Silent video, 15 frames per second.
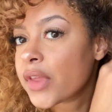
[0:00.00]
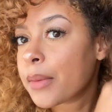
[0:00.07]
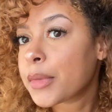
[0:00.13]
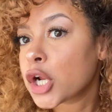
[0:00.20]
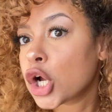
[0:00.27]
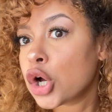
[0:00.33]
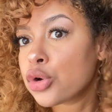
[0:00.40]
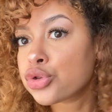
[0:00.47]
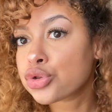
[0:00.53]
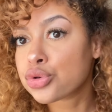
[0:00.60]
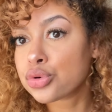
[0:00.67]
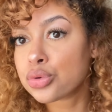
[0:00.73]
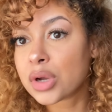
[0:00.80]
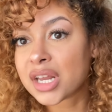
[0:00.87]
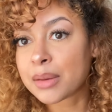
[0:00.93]
going to go
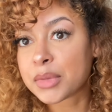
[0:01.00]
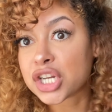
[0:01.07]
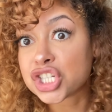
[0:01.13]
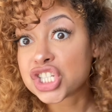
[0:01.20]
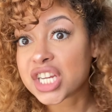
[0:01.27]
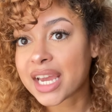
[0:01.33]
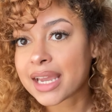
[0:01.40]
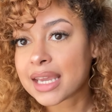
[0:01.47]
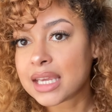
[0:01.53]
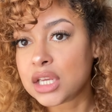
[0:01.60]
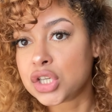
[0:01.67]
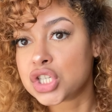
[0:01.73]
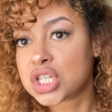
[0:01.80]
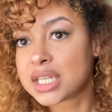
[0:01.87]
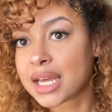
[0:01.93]
through and I'm going to check
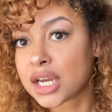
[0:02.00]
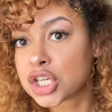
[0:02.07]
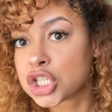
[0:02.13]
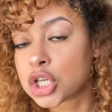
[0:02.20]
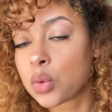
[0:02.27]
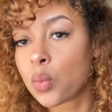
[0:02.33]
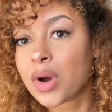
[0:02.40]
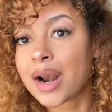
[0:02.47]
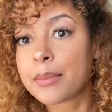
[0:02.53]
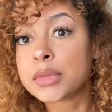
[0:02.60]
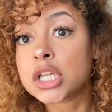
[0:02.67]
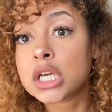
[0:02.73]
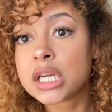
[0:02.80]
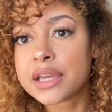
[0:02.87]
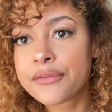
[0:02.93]
each section. What I'm
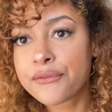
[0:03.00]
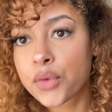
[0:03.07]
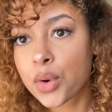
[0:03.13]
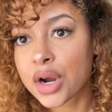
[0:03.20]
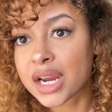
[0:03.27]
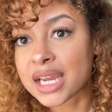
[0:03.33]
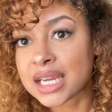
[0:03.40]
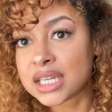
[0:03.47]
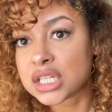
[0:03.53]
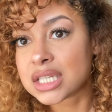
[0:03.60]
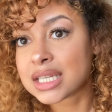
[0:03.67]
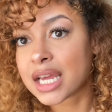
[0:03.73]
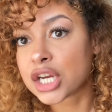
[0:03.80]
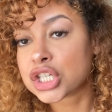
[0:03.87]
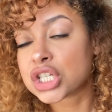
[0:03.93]
looking for in each
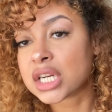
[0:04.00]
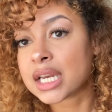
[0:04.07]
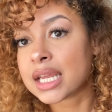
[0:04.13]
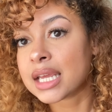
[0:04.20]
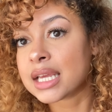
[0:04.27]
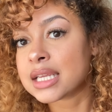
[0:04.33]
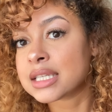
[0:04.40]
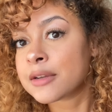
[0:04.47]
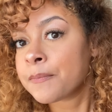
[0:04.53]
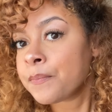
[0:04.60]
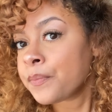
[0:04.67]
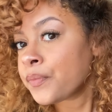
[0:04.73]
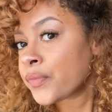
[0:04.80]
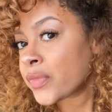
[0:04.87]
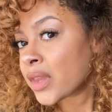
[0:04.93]
section is
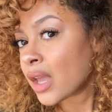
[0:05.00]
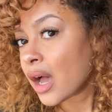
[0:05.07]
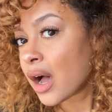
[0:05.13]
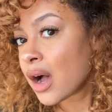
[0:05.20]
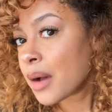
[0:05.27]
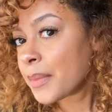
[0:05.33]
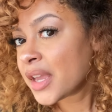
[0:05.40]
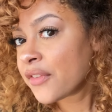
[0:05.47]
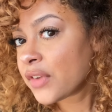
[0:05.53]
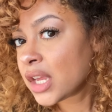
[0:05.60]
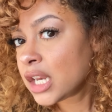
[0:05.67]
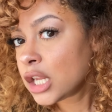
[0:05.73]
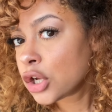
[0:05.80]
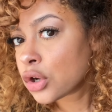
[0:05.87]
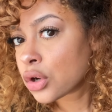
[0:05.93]
if
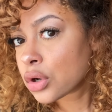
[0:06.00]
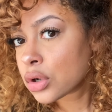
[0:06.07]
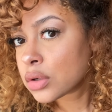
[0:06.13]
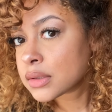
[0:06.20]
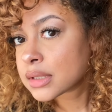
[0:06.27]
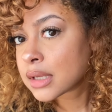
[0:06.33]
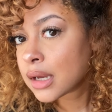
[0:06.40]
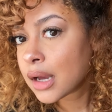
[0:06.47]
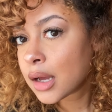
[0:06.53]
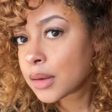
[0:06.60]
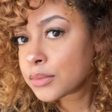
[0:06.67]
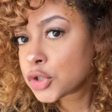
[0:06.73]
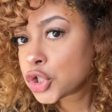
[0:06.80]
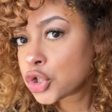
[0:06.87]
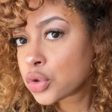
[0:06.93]
any curls
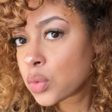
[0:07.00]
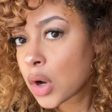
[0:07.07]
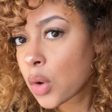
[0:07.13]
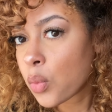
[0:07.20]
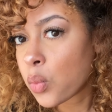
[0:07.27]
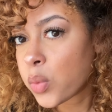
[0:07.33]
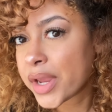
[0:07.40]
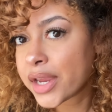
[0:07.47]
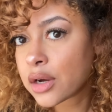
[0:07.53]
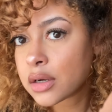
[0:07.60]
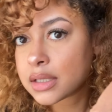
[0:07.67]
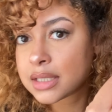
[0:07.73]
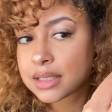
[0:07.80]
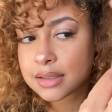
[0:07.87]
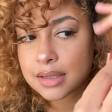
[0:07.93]
come to a
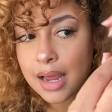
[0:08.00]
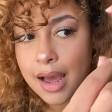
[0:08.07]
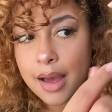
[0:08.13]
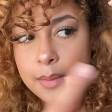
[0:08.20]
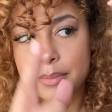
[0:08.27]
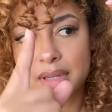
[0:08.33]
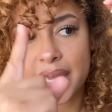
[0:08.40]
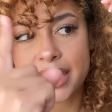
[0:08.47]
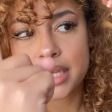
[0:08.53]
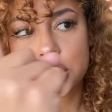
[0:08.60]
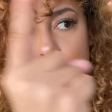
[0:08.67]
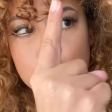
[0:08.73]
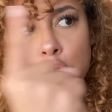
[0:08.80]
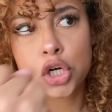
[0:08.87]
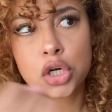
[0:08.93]
weird stop, like
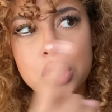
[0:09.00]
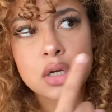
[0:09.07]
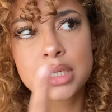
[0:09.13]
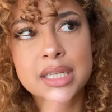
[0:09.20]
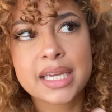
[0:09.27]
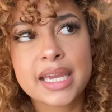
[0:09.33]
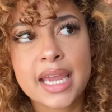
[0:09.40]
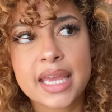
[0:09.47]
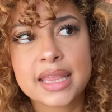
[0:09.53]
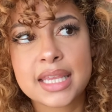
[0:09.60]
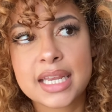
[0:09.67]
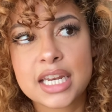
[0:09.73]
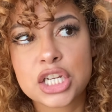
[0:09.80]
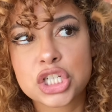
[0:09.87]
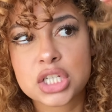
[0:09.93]
it's curling and
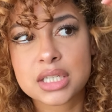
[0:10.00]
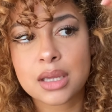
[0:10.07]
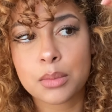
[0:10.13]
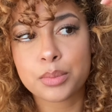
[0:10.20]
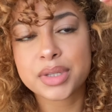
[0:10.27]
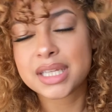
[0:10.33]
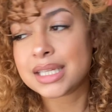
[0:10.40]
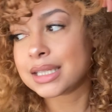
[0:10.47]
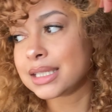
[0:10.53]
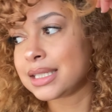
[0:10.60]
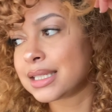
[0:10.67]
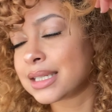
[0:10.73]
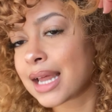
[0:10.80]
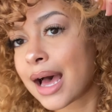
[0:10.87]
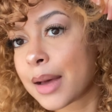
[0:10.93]
then it just completely
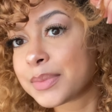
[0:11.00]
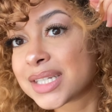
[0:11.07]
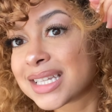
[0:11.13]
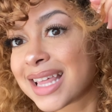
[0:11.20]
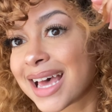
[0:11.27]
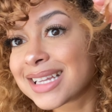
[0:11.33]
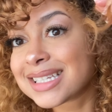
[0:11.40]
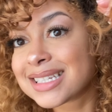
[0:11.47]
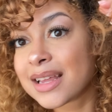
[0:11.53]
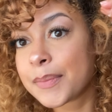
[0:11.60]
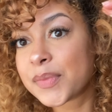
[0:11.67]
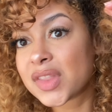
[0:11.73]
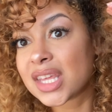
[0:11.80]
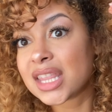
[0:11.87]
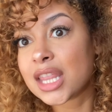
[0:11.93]
stops. That's
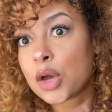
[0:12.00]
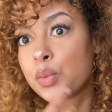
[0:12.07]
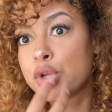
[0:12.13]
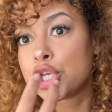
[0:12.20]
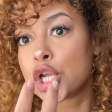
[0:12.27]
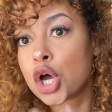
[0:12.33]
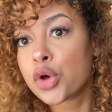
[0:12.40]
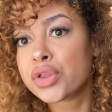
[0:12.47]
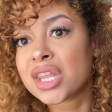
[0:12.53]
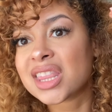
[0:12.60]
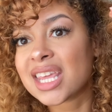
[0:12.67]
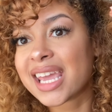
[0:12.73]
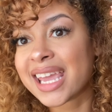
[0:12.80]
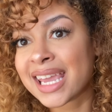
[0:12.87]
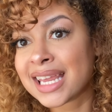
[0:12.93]
something that we know that
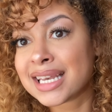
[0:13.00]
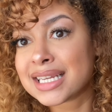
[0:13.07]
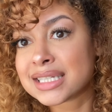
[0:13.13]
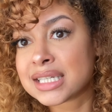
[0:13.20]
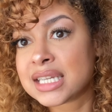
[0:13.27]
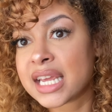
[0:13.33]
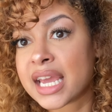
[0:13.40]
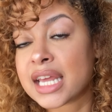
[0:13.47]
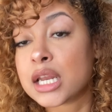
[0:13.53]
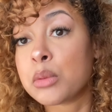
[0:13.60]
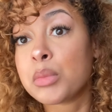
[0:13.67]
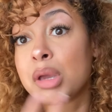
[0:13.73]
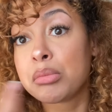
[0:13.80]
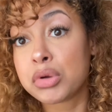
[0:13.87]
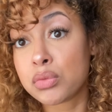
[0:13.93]
the end is dead and
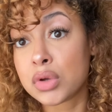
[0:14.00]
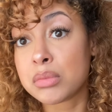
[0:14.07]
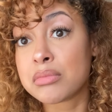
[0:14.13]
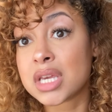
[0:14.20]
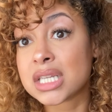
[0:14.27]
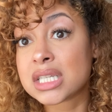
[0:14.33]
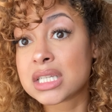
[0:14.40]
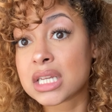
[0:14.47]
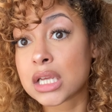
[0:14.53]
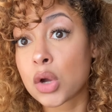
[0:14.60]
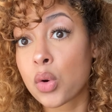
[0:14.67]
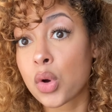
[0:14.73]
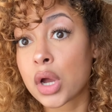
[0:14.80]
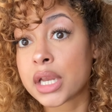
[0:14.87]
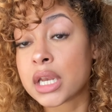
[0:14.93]
maybe we missed it
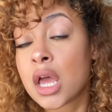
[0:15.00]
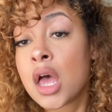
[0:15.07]
on